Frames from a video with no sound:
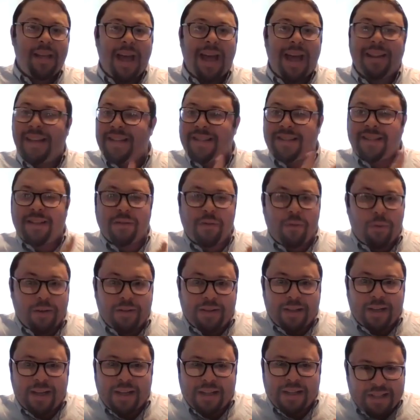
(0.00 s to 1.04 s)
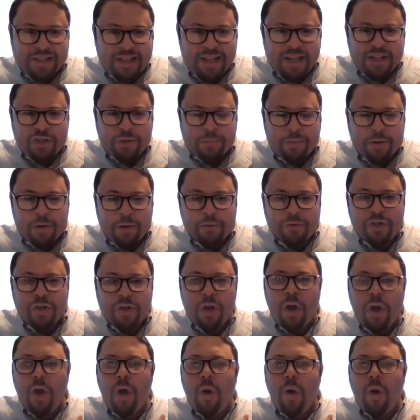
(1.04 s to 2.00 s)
at least according to the Chassidic approach,